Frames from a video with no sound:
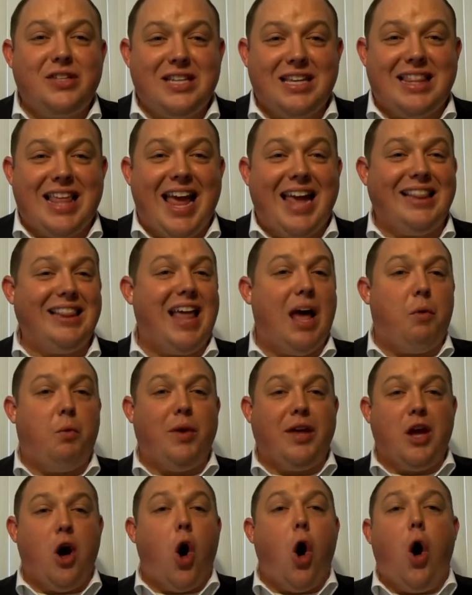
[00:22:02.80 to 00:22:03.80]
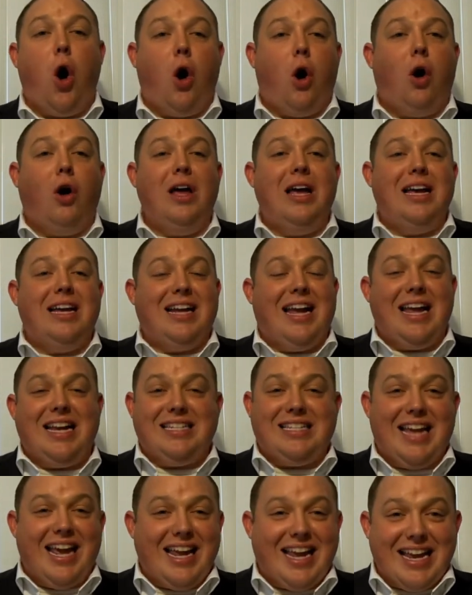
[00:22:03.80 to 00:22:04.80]
to think that we all can
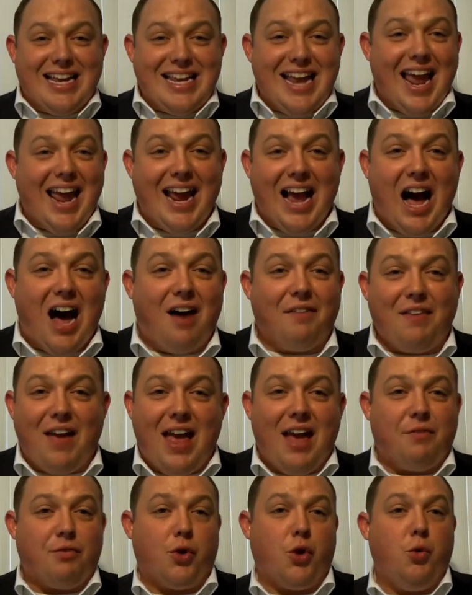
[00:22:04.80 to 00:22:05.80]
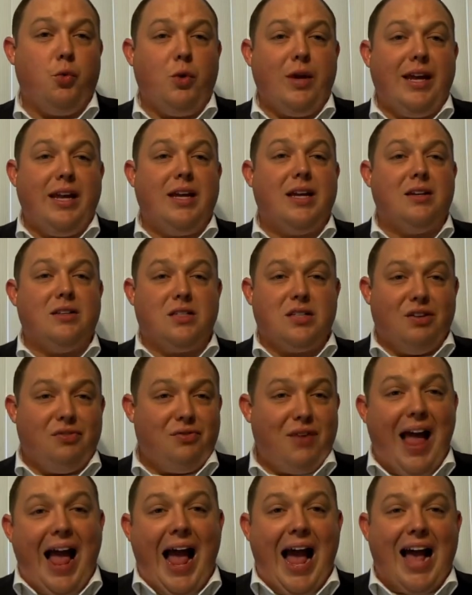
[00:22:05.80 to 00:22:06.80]
take a day off every week to
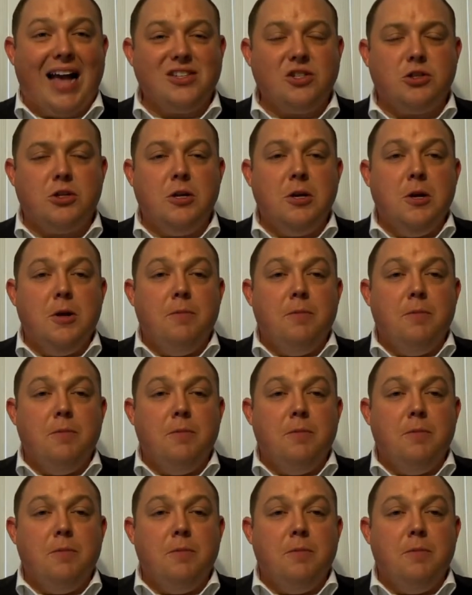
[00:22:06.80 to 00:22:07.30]
fast.